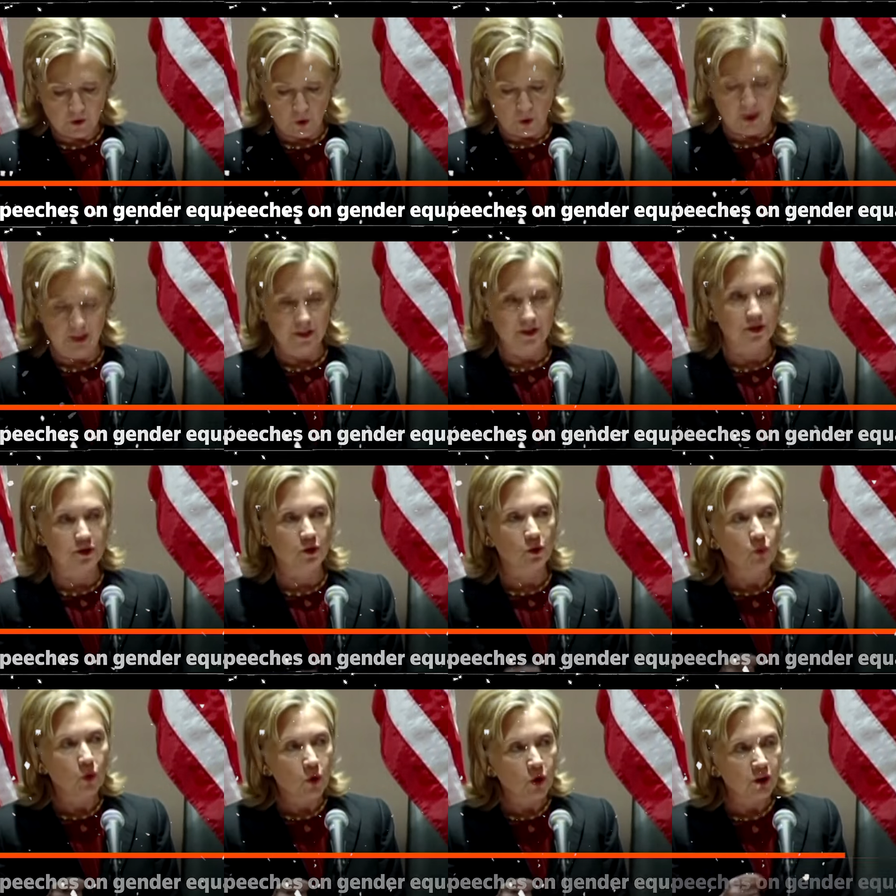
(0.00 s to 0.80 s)
don't just
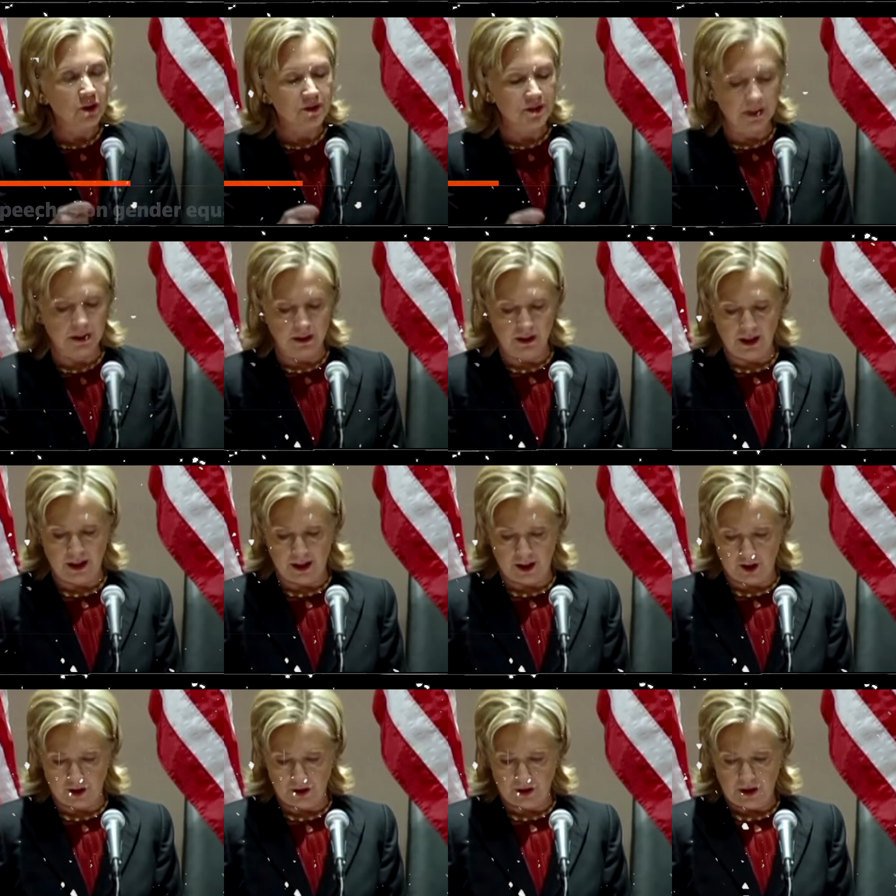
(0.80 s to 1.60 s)
have to be
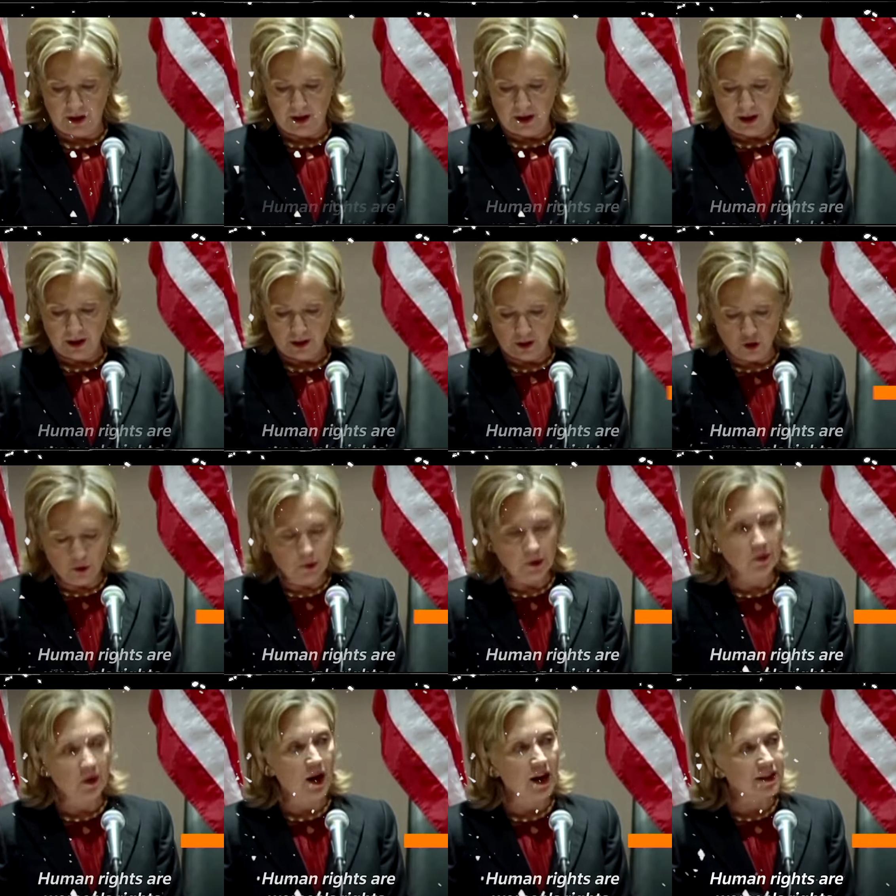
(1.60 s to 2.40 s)
about race.
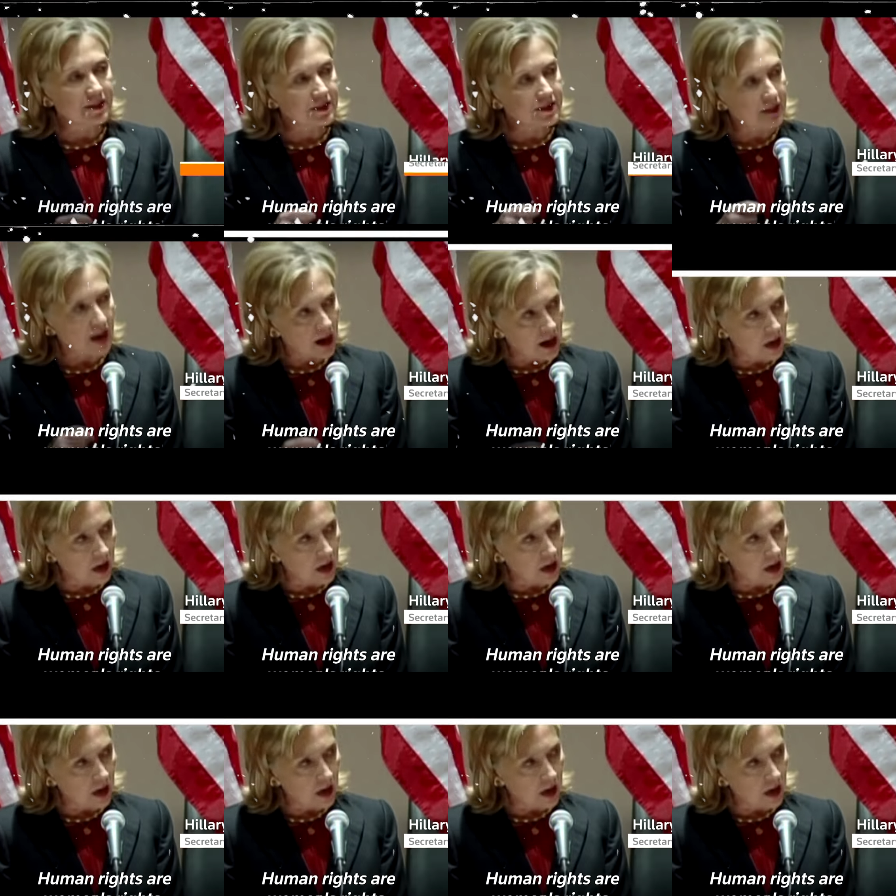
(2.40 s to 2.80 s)
They